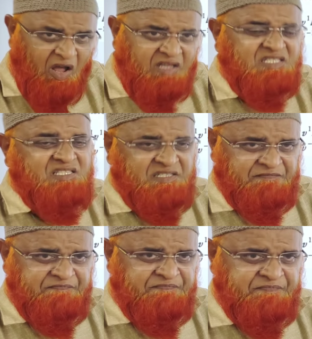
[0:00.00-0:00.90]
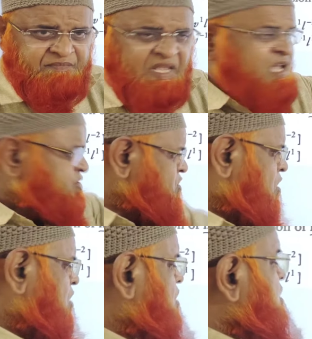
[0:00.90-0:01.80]
the last.
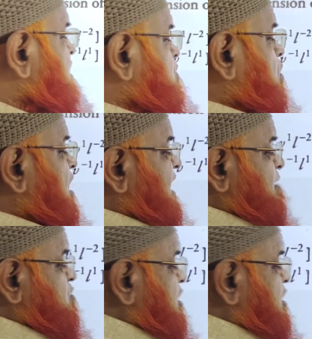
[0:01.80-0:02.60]
So what I am